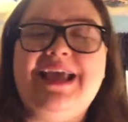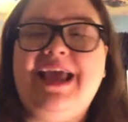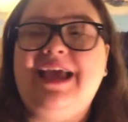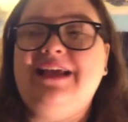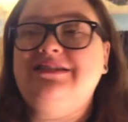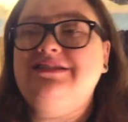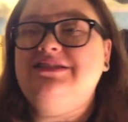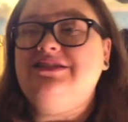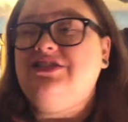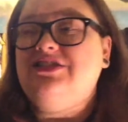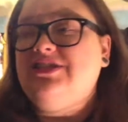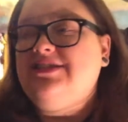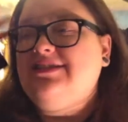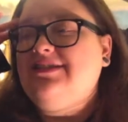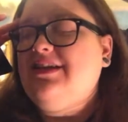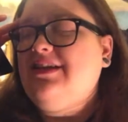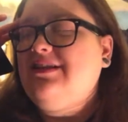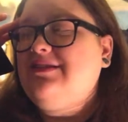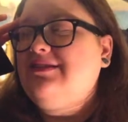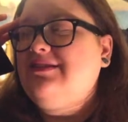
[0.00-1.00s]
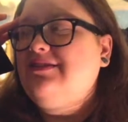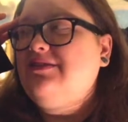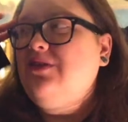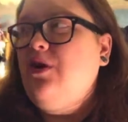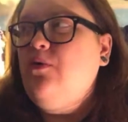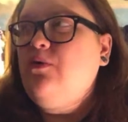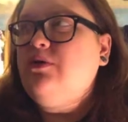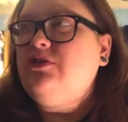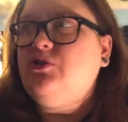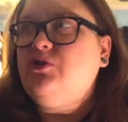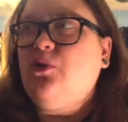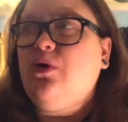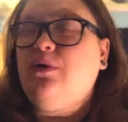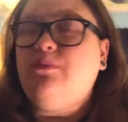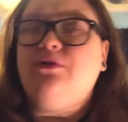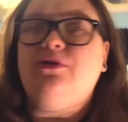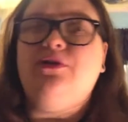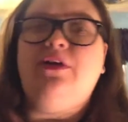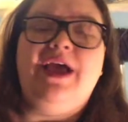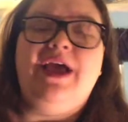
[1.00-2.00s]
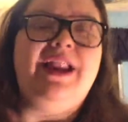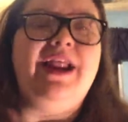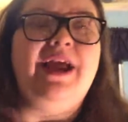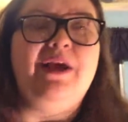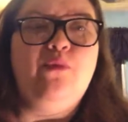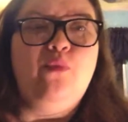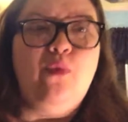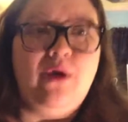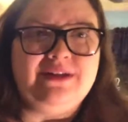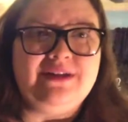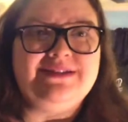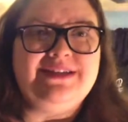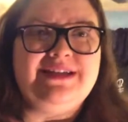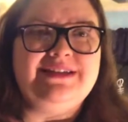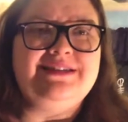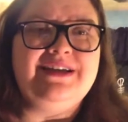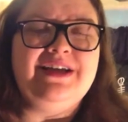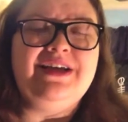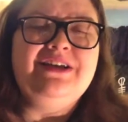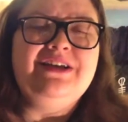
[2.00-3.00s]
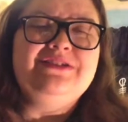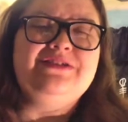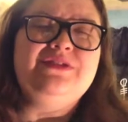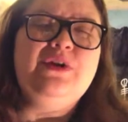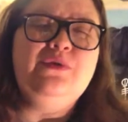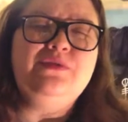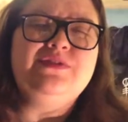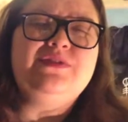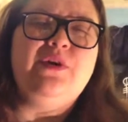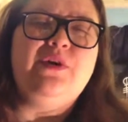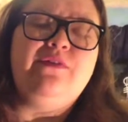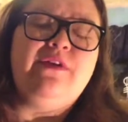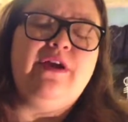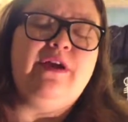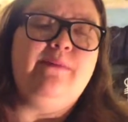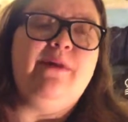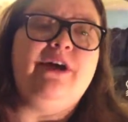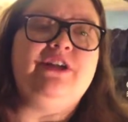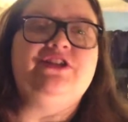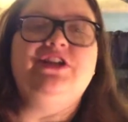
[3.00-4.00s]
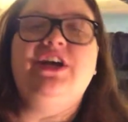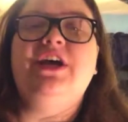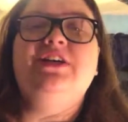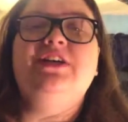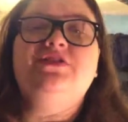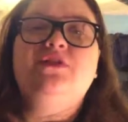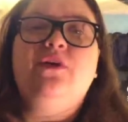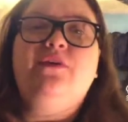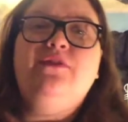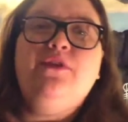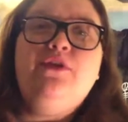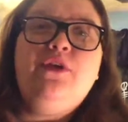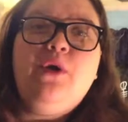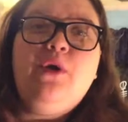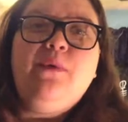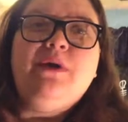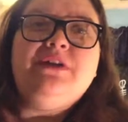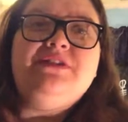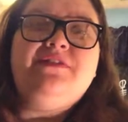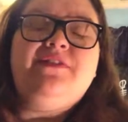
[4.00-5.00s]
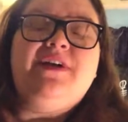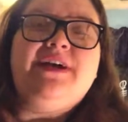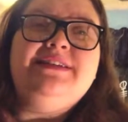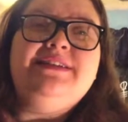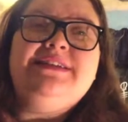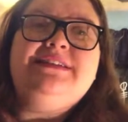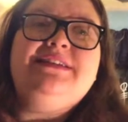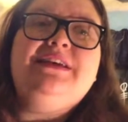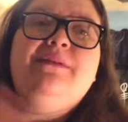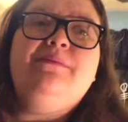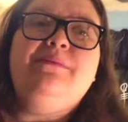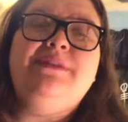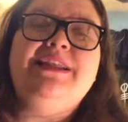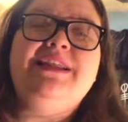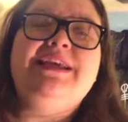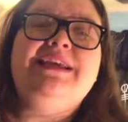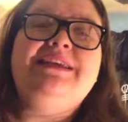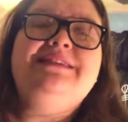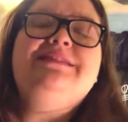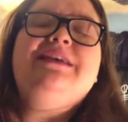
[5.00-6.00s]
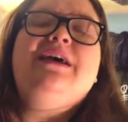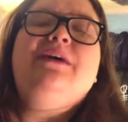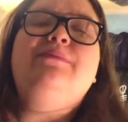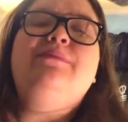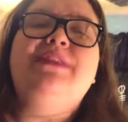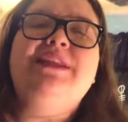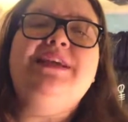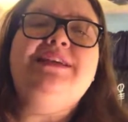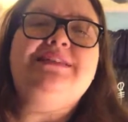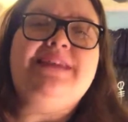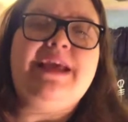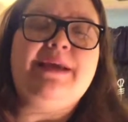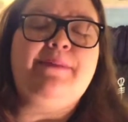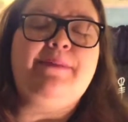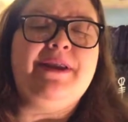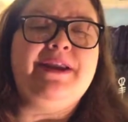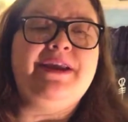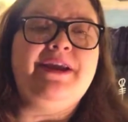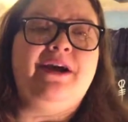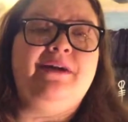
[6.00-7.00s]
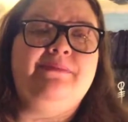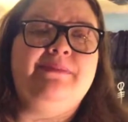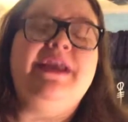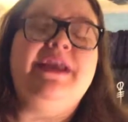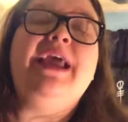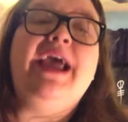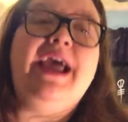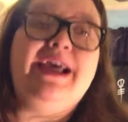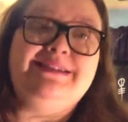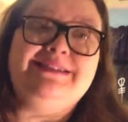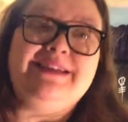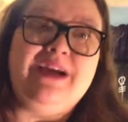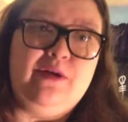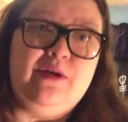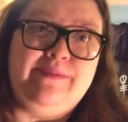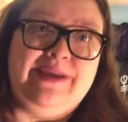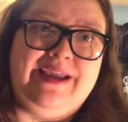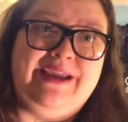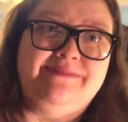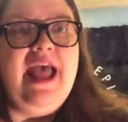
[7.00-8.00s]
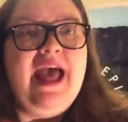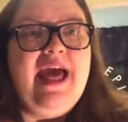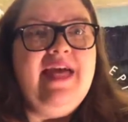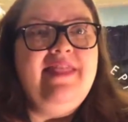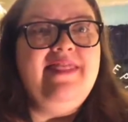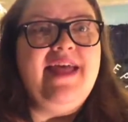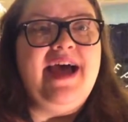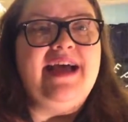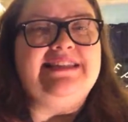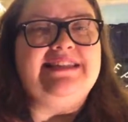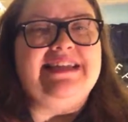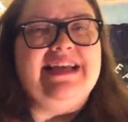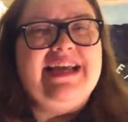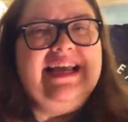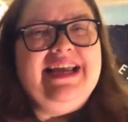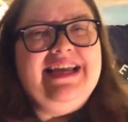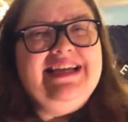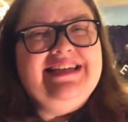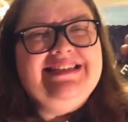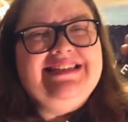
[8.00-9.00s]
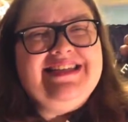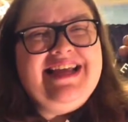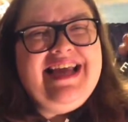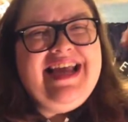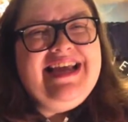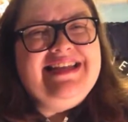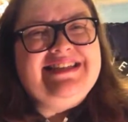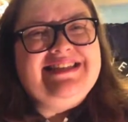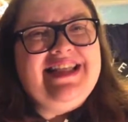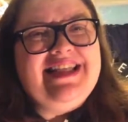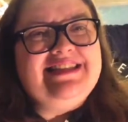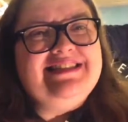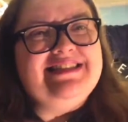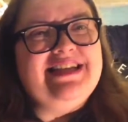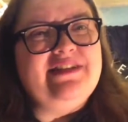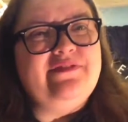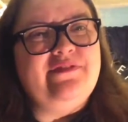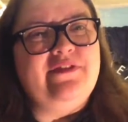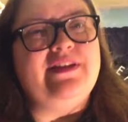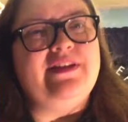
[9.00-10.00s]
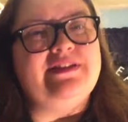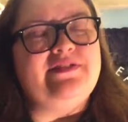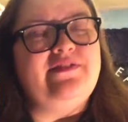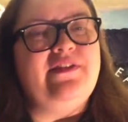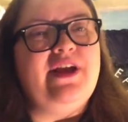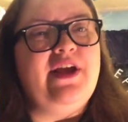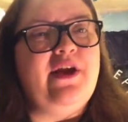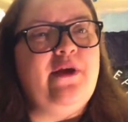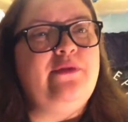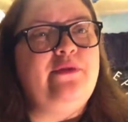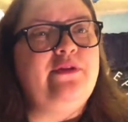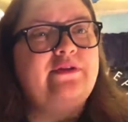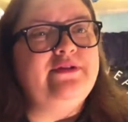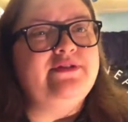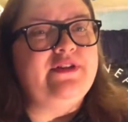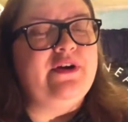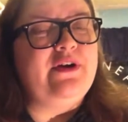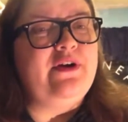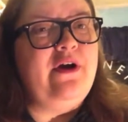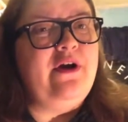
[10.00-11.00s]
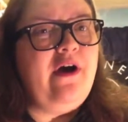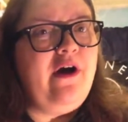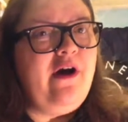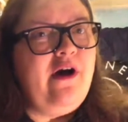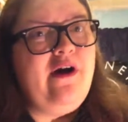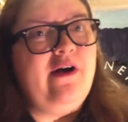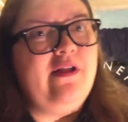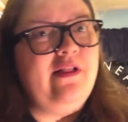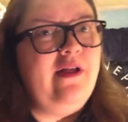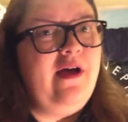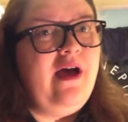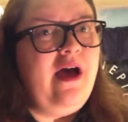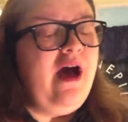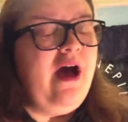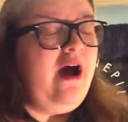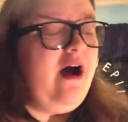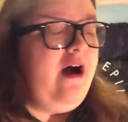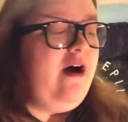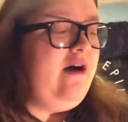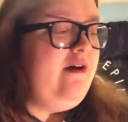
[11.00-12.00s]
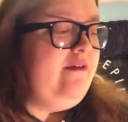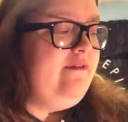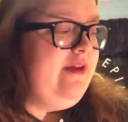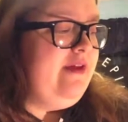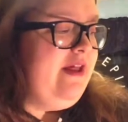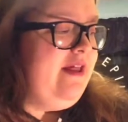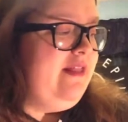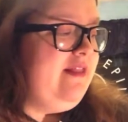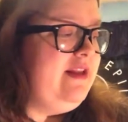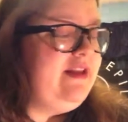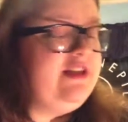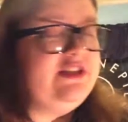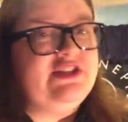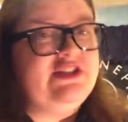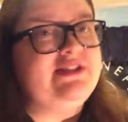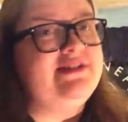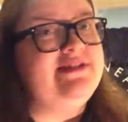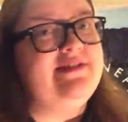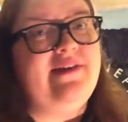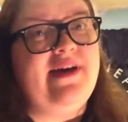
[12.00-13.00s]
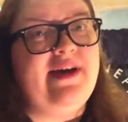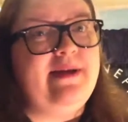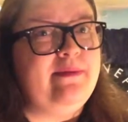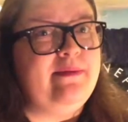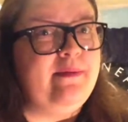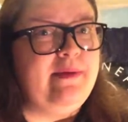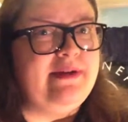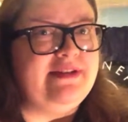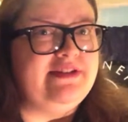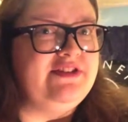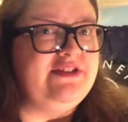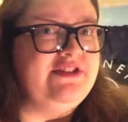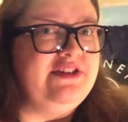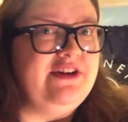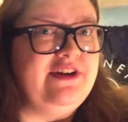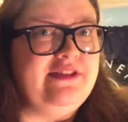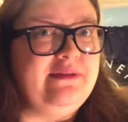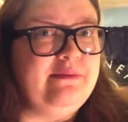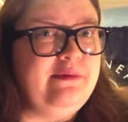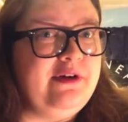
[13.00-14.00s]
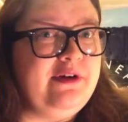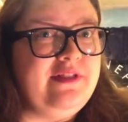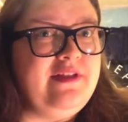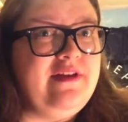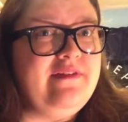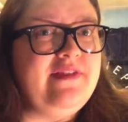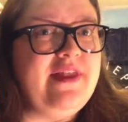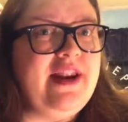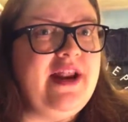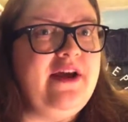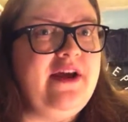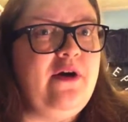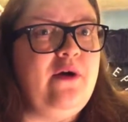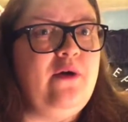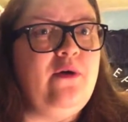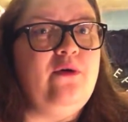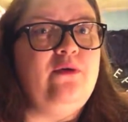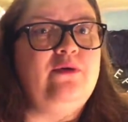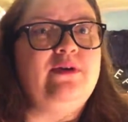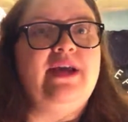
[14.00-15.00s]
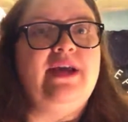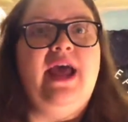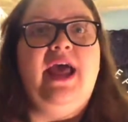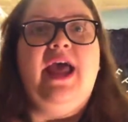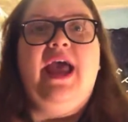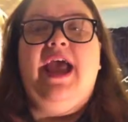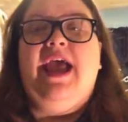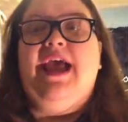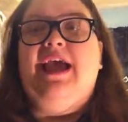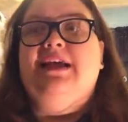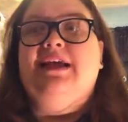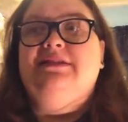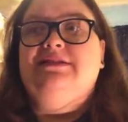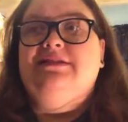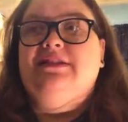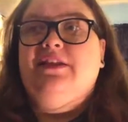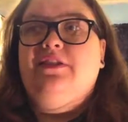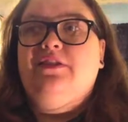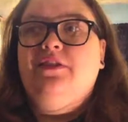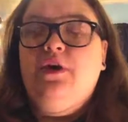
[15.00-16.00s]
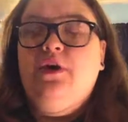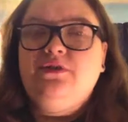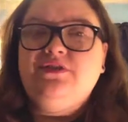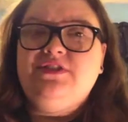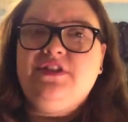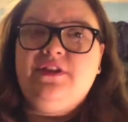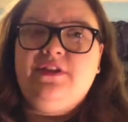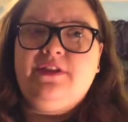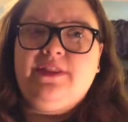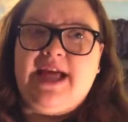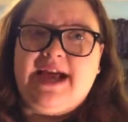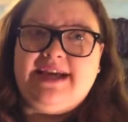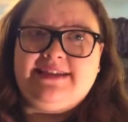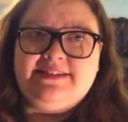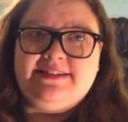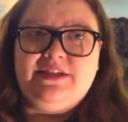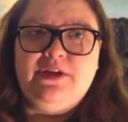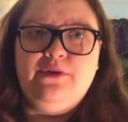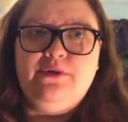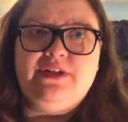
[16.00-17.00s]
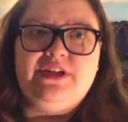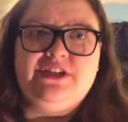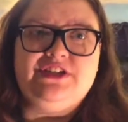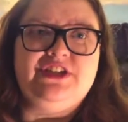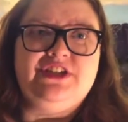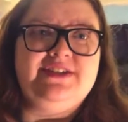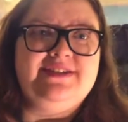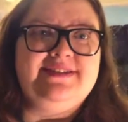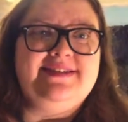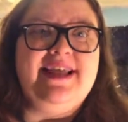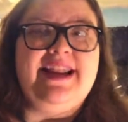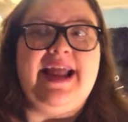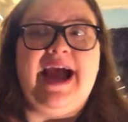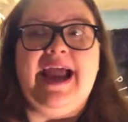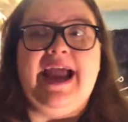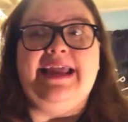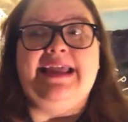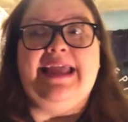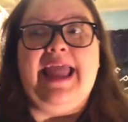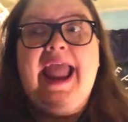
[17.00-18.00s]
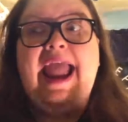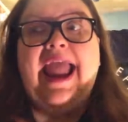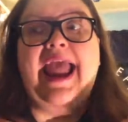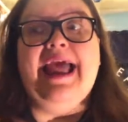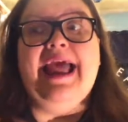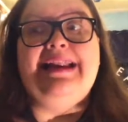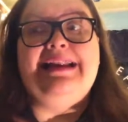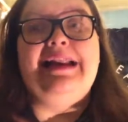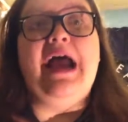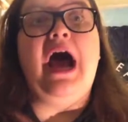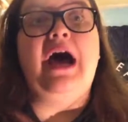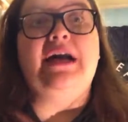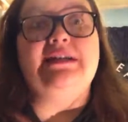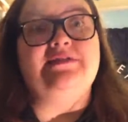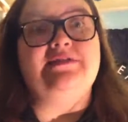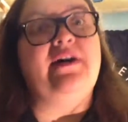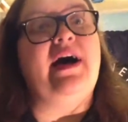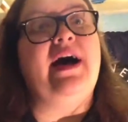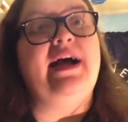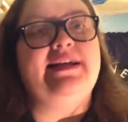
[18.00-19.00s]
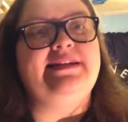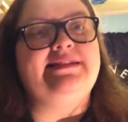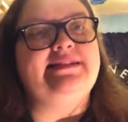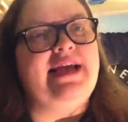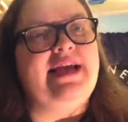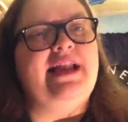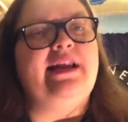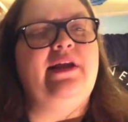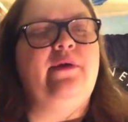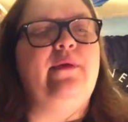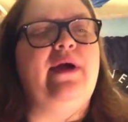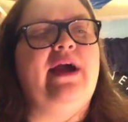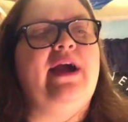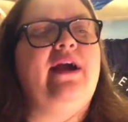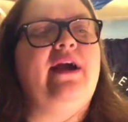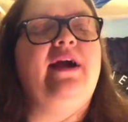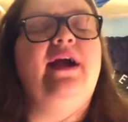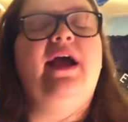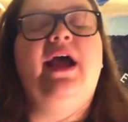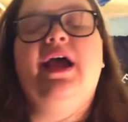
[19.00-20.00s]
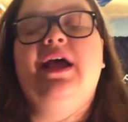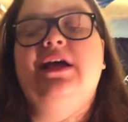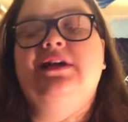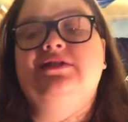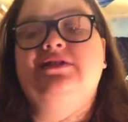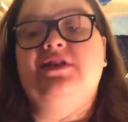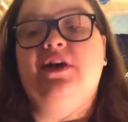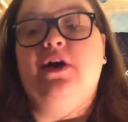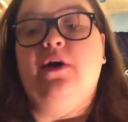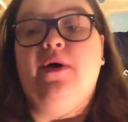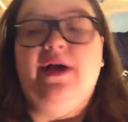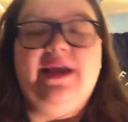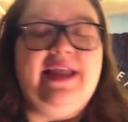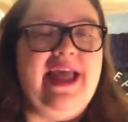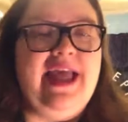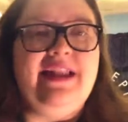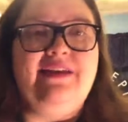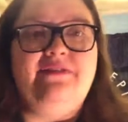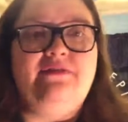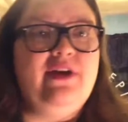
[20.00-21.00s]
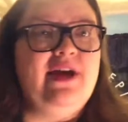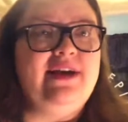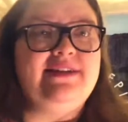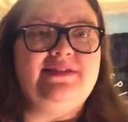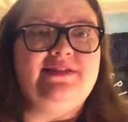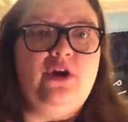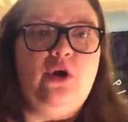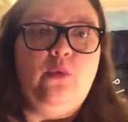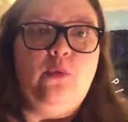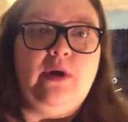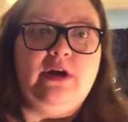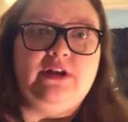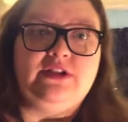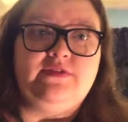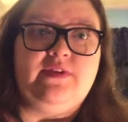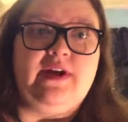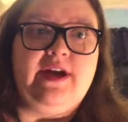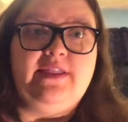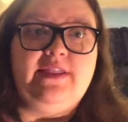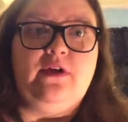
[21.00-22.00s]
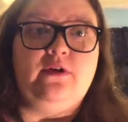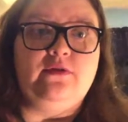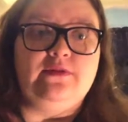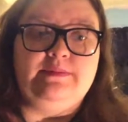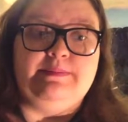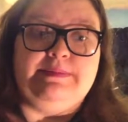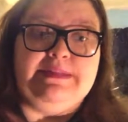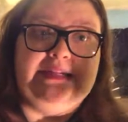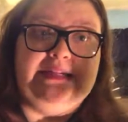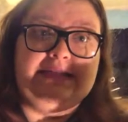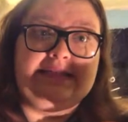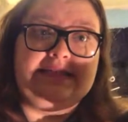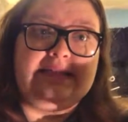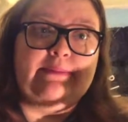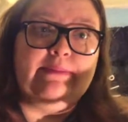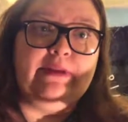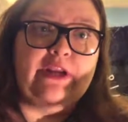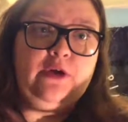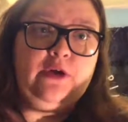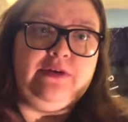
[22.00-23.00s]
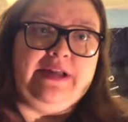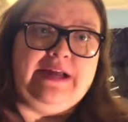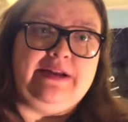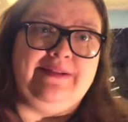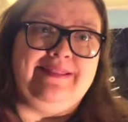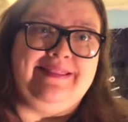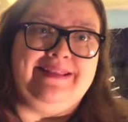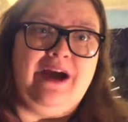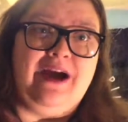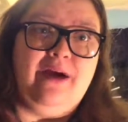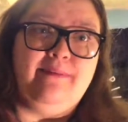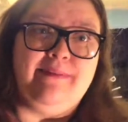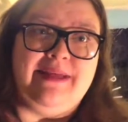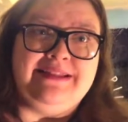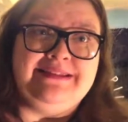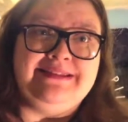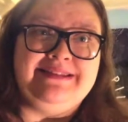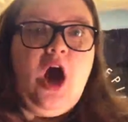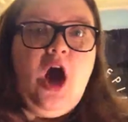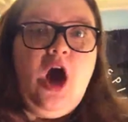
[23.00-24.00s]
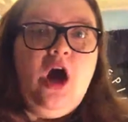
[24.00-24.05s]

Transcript: and just it's so adorable and I want it so so very much so if you know where to find it please please take pity on me and tell me and that is it that's it for this video those are all of the editions of I Am the Messenger and the Book Thief that I own and those are the last two editions that I cannot find anywhere so again, if you guys know where to find those, please let me know down in the comments.